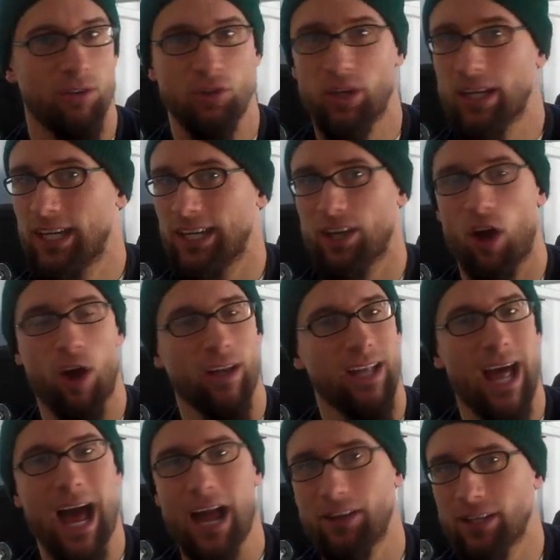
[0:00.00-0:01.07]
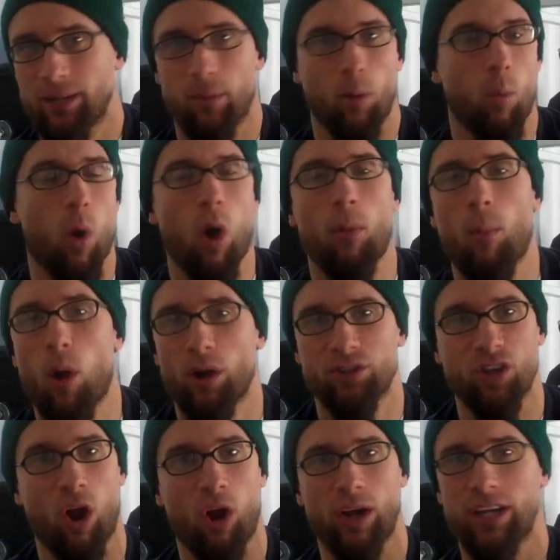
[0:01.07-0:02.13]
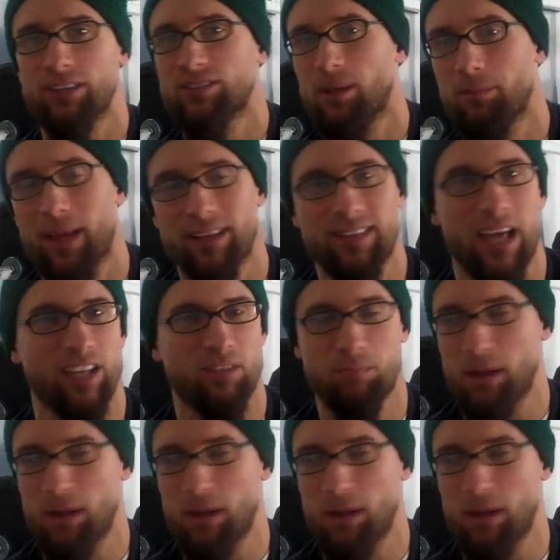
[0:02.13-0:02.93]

you can get it online, you can get them at Walmart, Target, something like that.